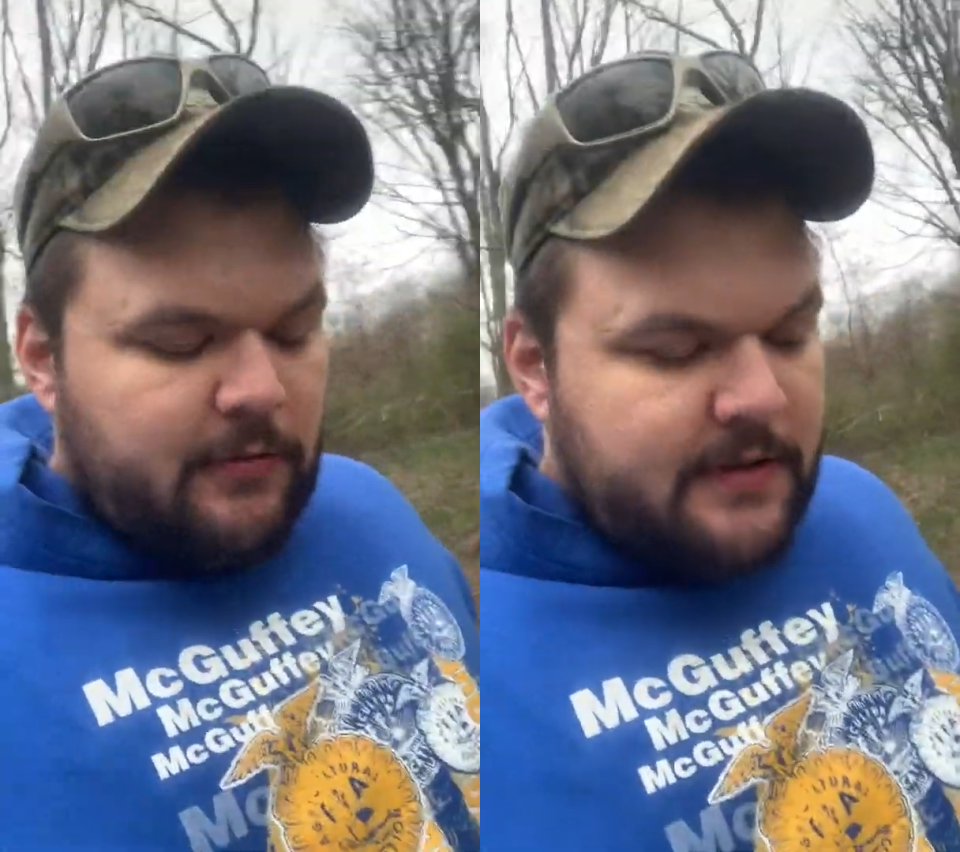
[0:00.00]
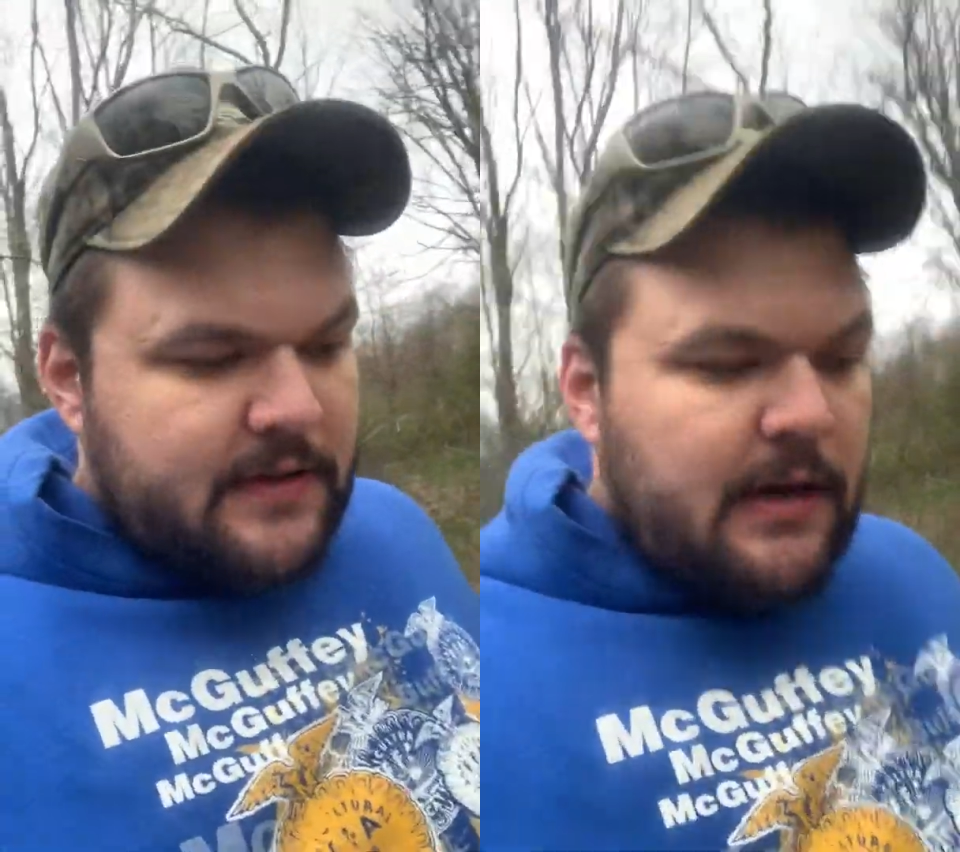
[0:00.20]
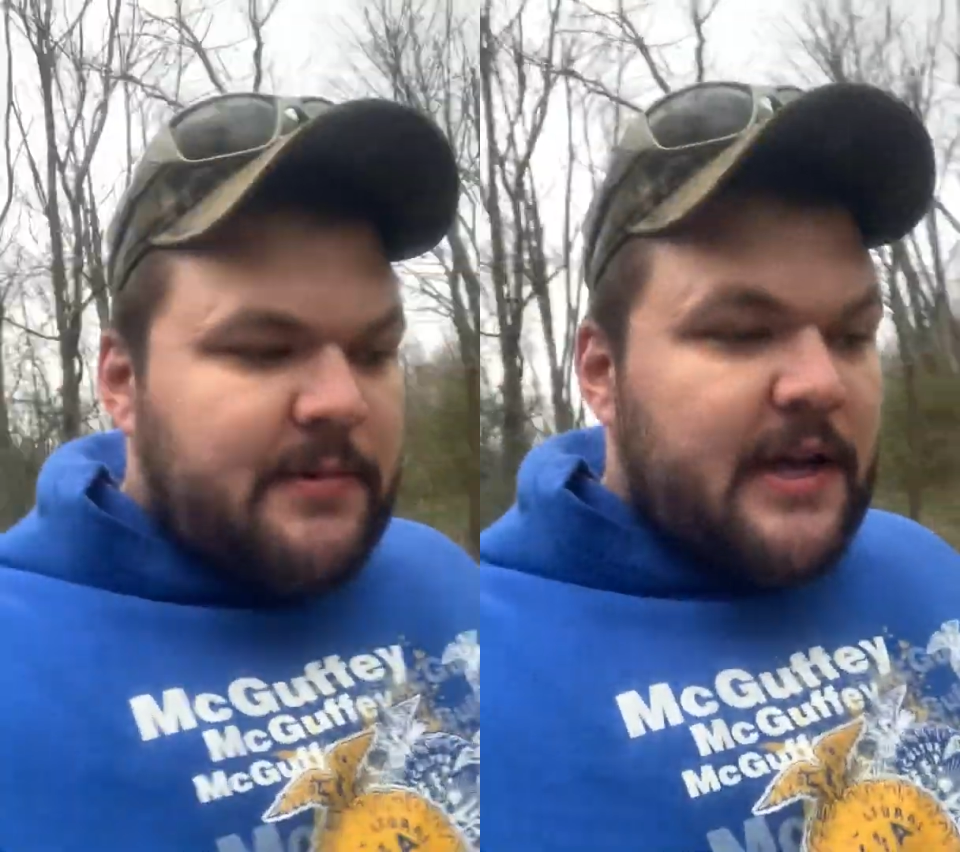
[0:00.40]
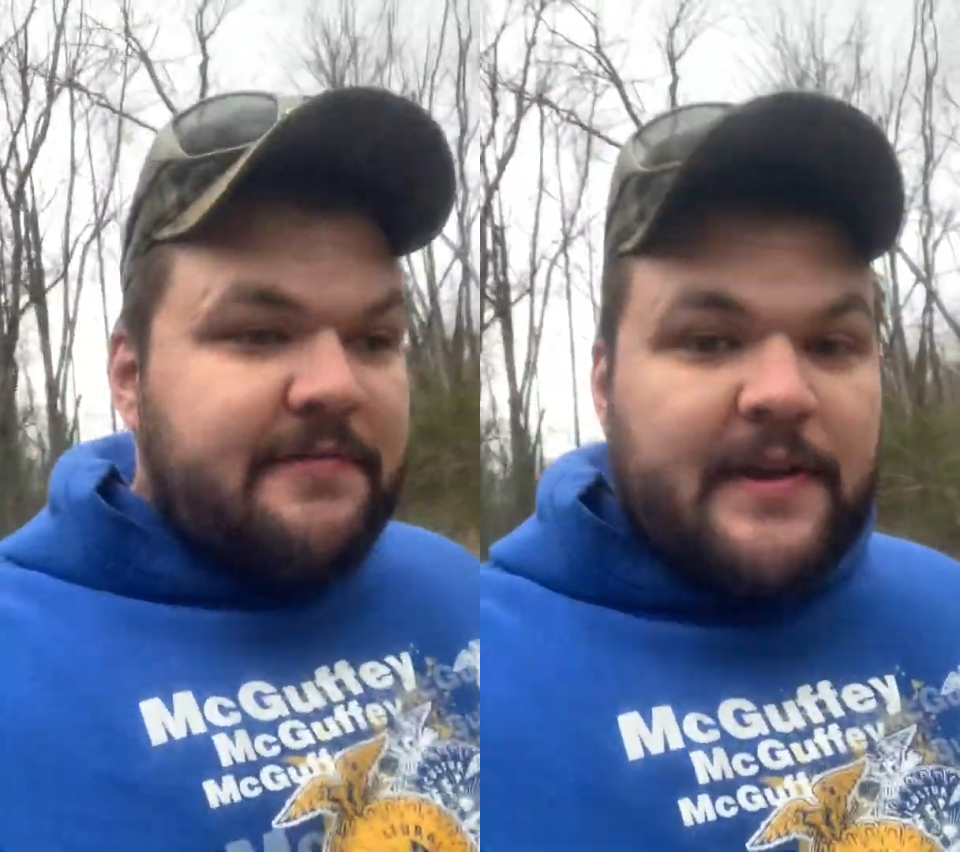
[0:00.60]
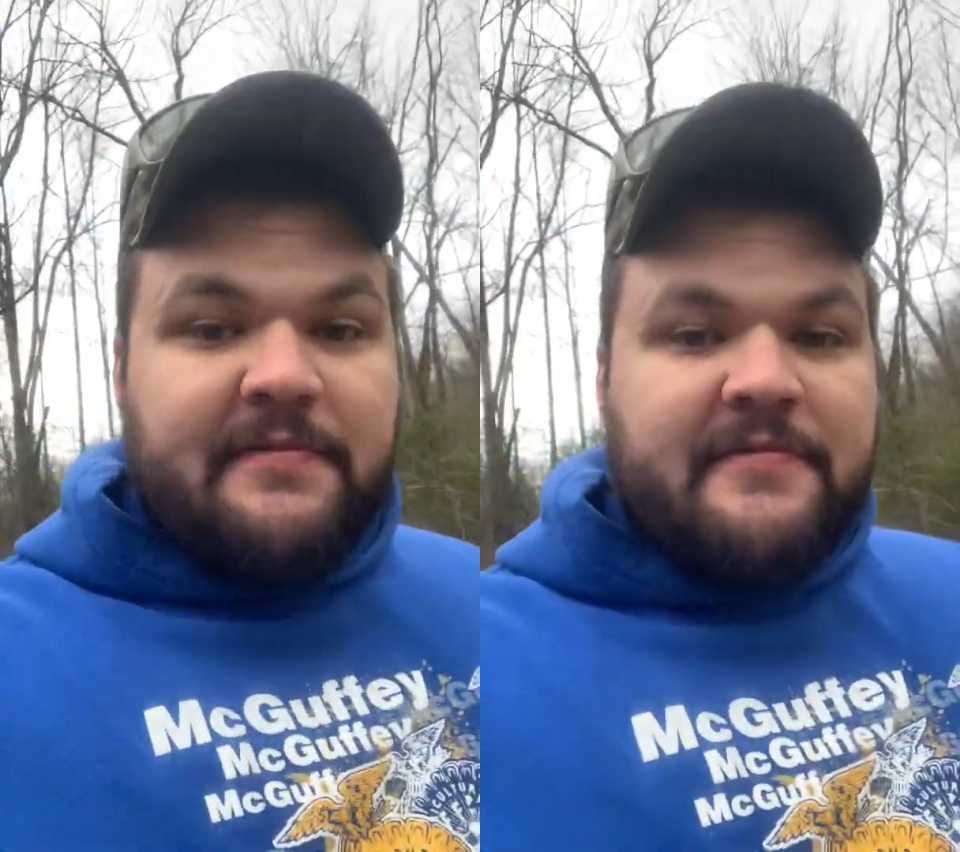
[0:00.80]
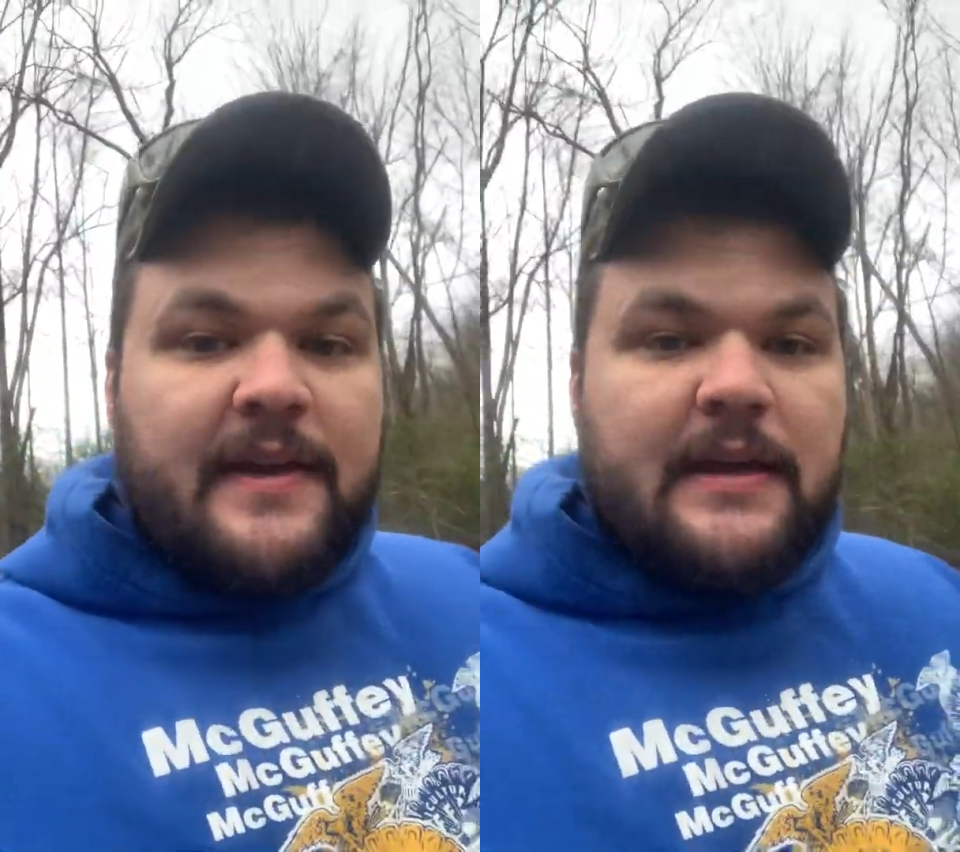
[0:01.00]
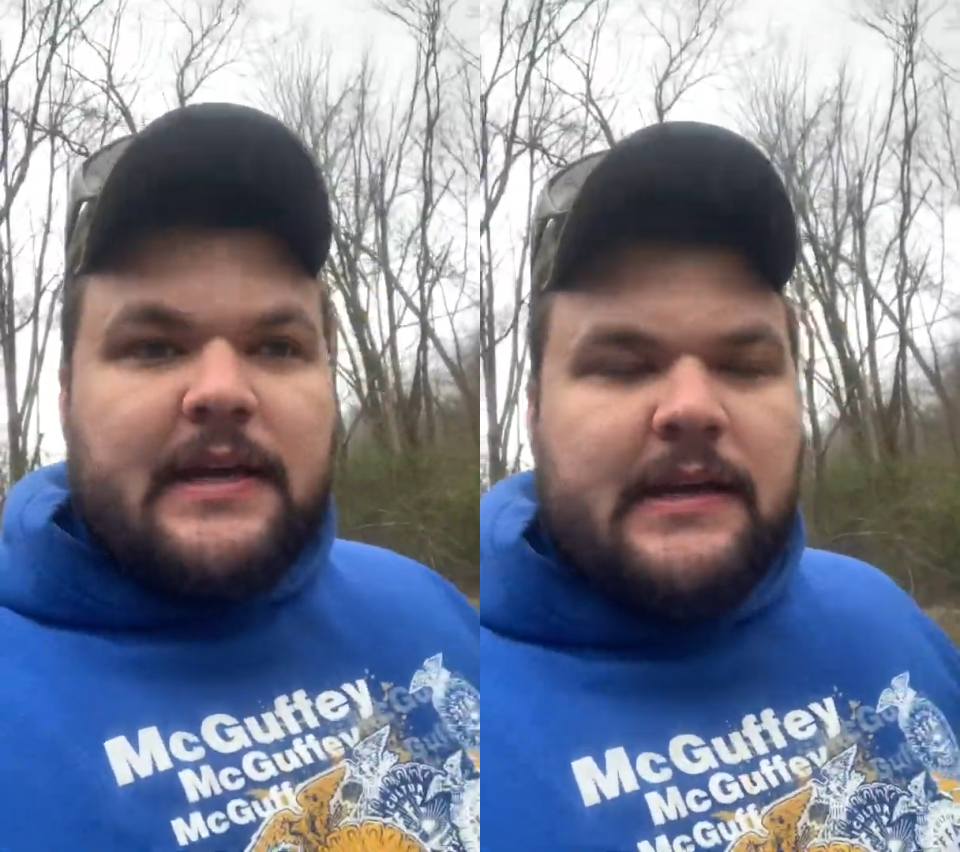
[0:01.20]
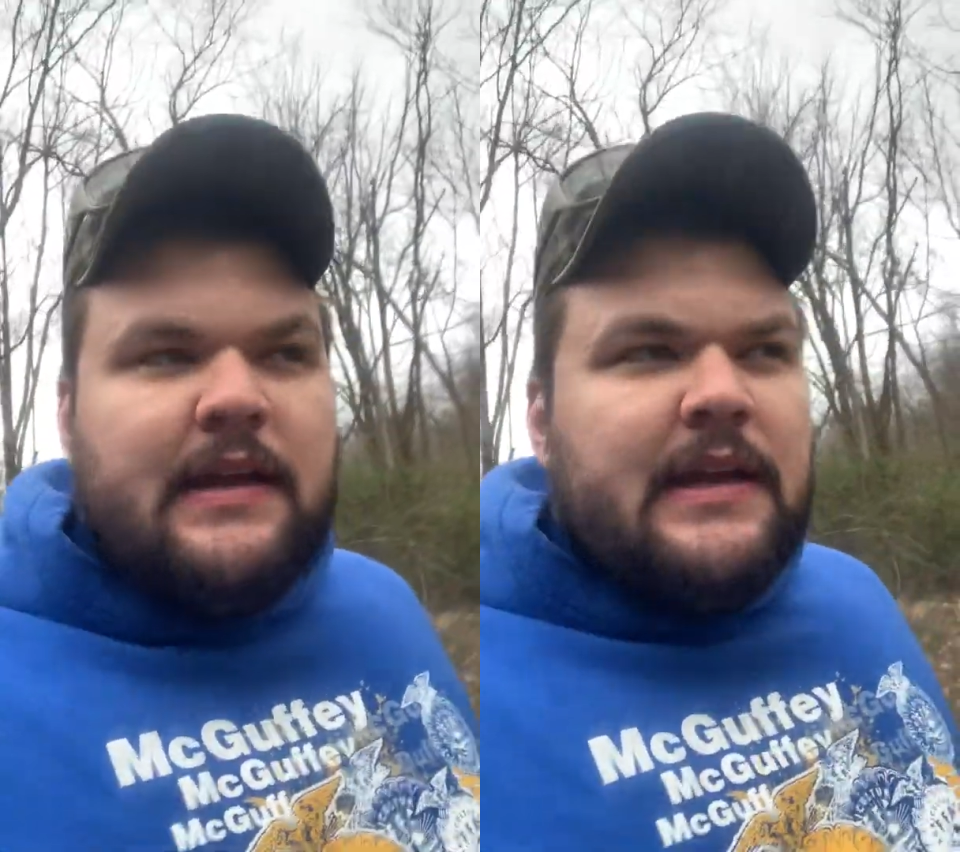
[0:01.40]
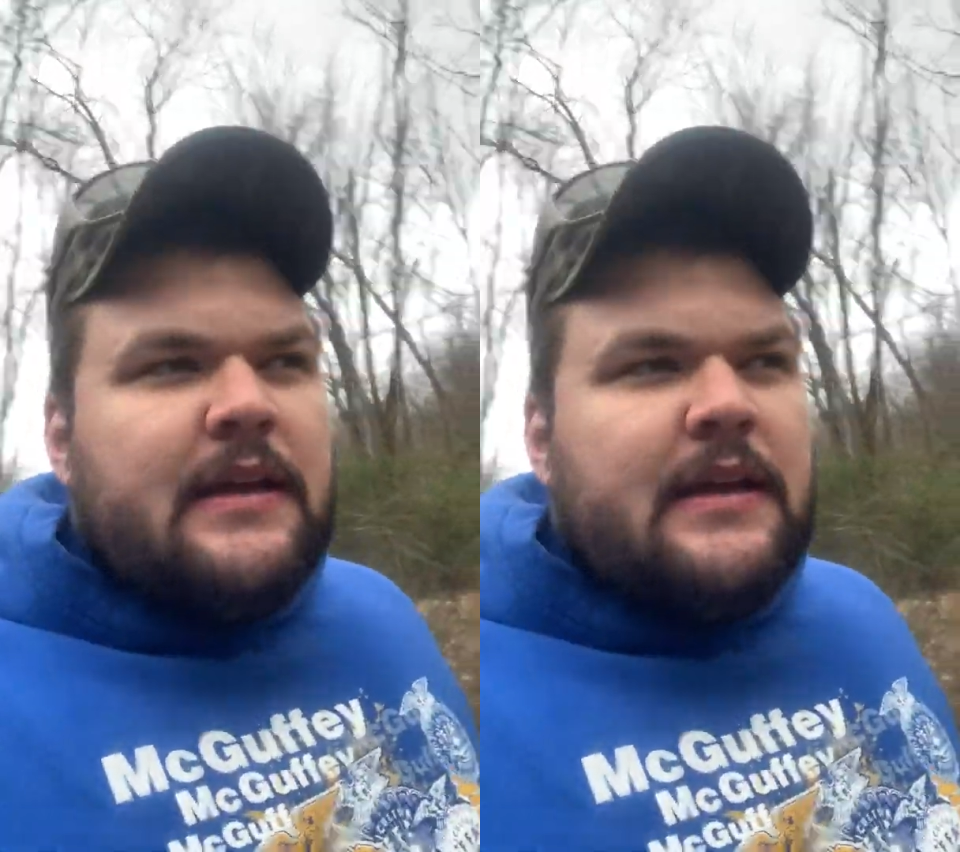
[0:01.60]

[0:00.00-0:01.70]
with McGuffey FFA again.